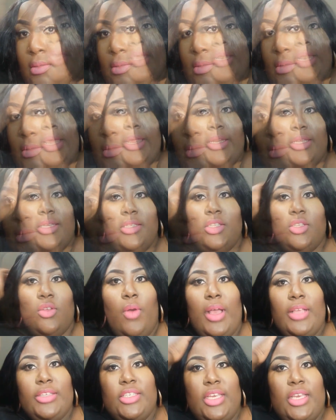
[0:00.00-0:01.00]
Okay, ladies,
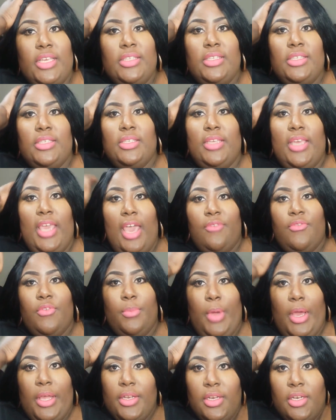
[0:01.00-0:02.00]
so I just got
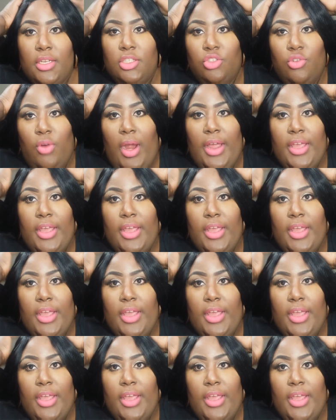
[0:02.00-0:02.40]
from under the